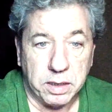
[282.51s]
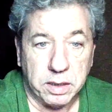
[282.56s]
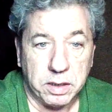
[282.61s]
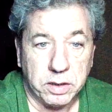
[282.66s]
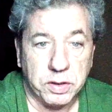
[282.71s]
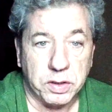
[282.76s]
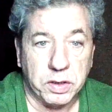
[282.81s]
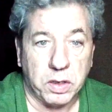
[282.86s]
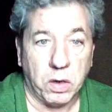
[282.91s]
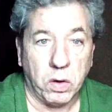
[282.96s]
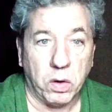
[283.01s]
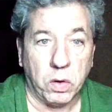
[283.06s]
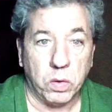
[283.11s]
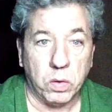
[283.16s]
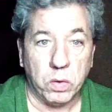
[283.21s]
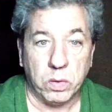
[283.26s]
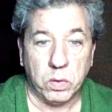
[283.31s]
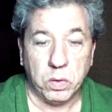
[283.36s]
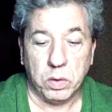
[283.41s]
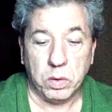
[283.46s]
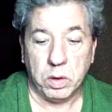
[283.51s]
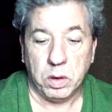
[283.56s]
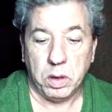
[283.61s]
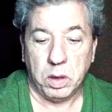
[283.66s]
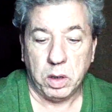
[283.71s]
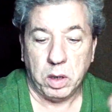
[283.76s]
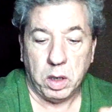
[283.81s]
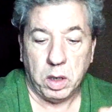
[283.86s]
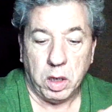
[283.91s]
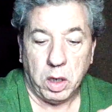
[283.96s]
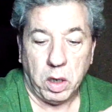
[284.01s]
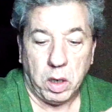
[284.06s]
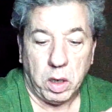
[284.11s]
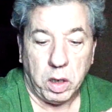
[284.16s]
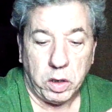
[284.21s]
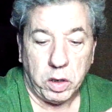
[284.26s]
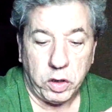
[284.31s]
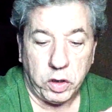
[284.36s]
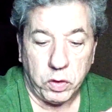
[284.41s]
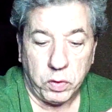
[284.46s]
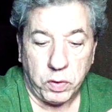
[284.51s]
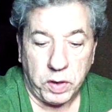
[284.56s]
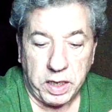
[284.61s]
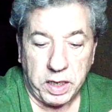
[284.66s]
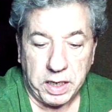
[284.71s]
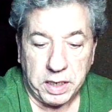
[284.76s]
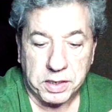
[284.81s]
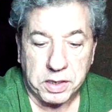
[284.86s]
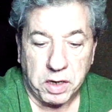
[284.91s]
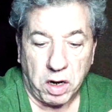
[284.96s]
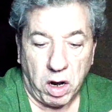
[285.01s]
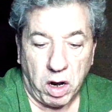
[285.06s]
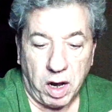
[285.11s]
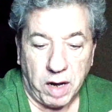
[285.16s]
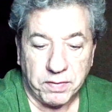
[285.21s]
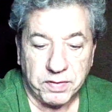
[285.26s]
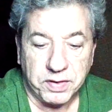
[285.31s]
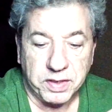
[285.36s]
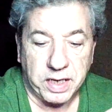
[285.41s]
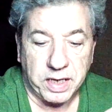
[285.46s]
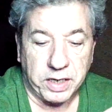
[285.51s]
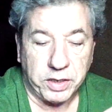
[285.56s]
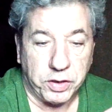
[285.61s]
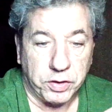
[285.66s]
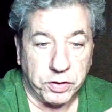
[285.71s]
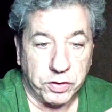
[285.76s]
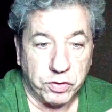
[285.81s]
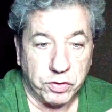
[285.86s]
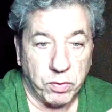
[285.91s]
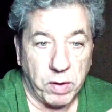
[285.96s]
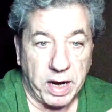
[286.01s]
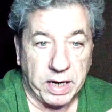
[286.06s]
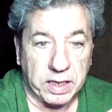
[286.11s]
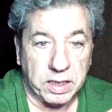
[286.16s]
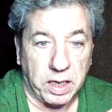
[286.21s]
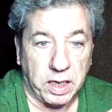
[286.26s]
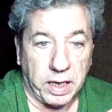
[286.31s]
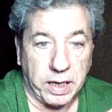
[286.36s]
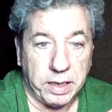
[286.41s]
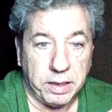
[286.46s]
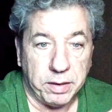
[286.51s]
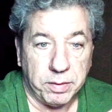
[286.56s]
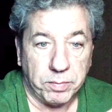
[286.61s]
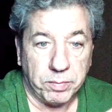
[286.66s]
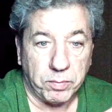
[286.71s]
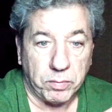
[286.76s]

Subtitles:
So you need to offset your direct light